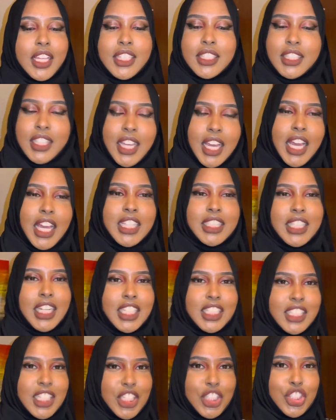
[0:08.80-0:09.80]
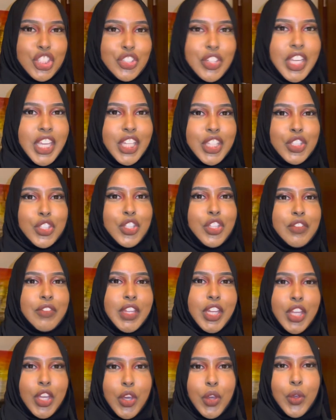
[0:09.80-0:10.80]
So you guys, let's get straight into the
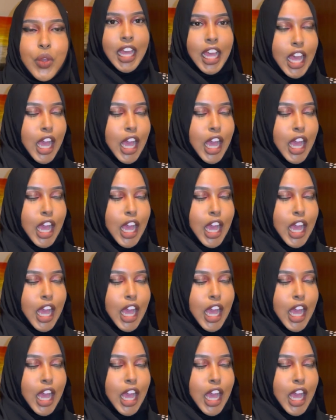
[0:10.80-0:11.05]
video.